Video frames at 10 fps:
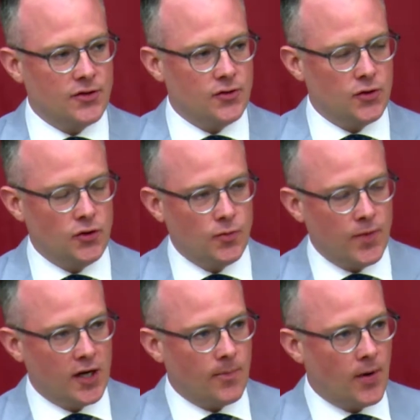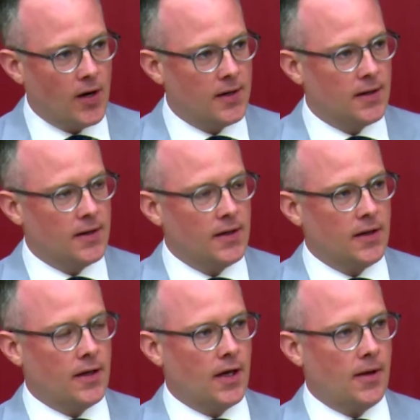and you pick apart
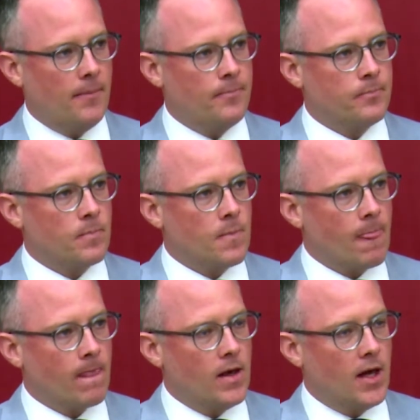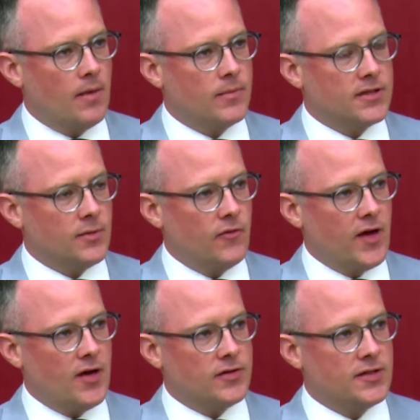some of
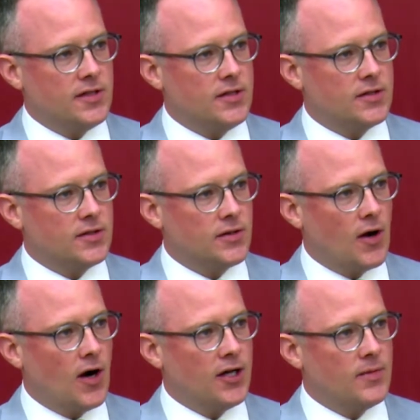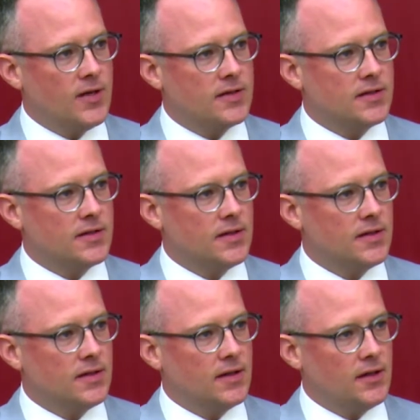AOC's arguments,
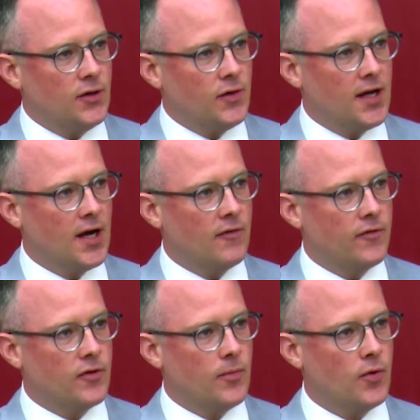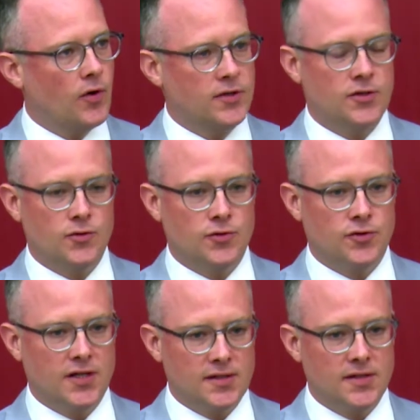care for the poor and social
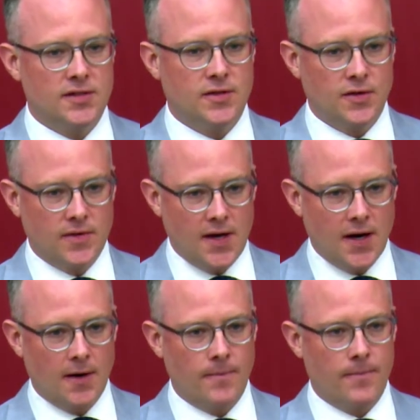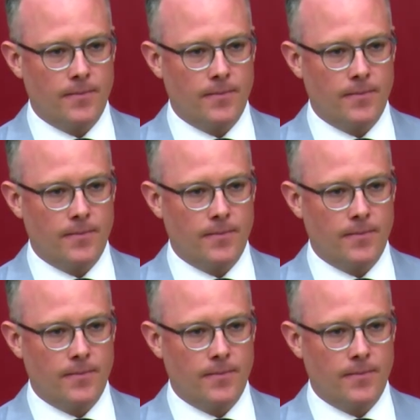justice, they're there.